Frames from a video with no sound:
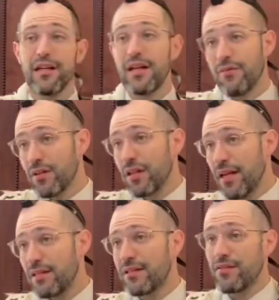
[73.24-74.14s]

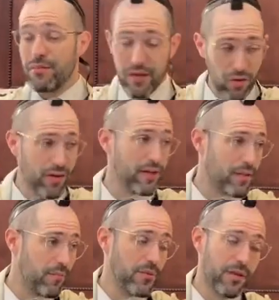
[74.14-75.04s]
Nevertheless, there's a machloket,
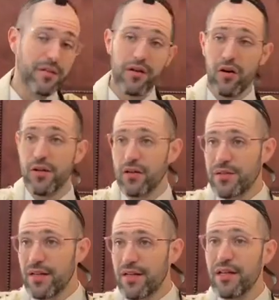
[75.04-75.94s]
some poskim say you're already
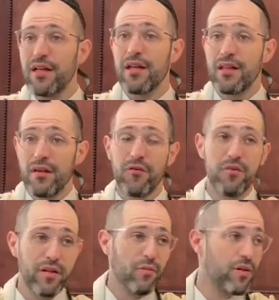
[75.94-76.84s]
yotze, therefore
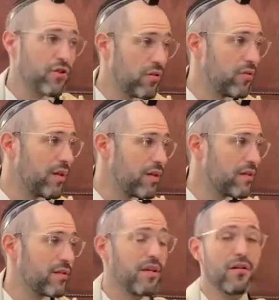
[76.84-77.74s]
over there what you should do
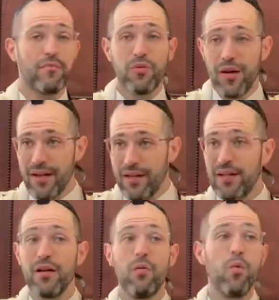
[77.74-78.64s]
is pray
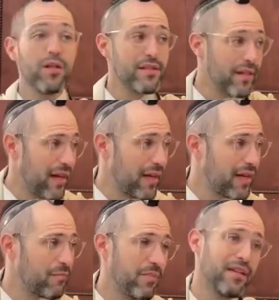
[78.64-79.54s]
once
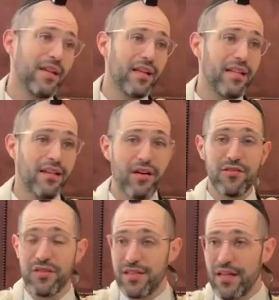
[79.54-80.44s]
again, b'tnai nedava. You
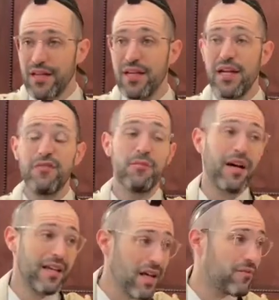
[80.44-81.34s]
should say, if I'm
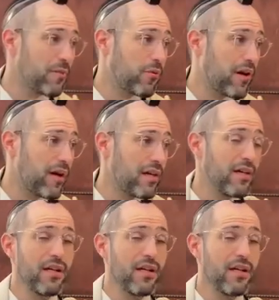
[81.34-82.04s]
chayav to pray,